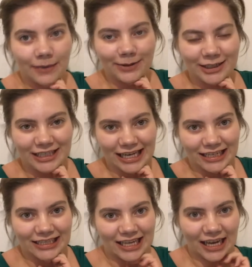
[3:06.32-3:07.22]
I would just
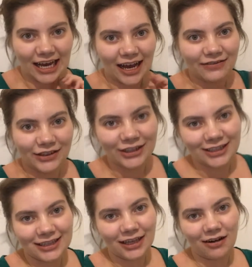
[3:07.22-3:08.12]
like to say I haven't
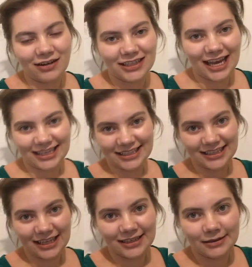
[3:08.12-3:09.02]
used the gloss again
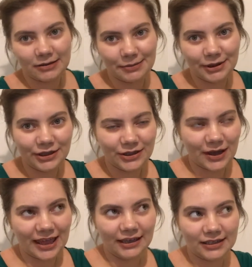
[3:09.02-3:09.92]
since last time I spoke to you,
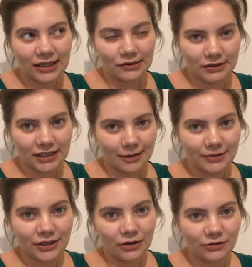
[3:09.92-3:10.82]
so I think that's 3
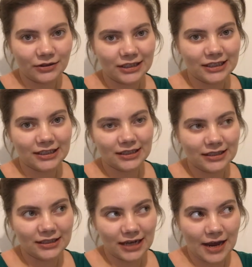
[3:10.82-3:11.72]
times total
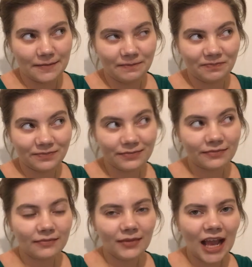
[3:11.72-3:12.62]
today,
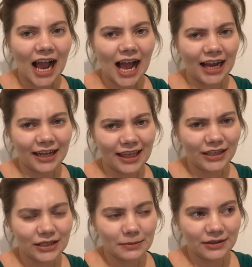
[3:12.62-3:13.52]
and I
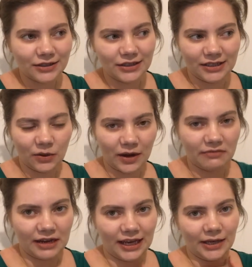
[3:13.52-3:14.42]
think you're supposed to use it
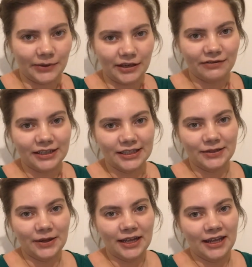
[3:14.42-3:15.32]
quite regularly when you
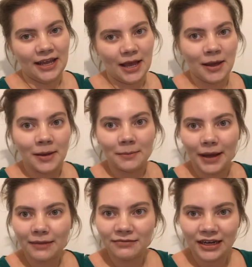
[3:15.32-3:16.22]
first do it.
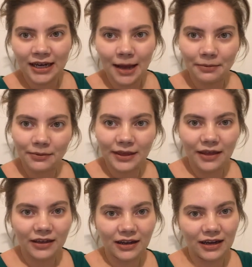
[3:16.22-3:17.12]
But I'm really happy with
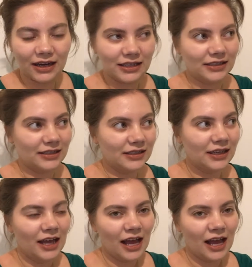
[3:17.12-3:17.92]
how the colour lasted.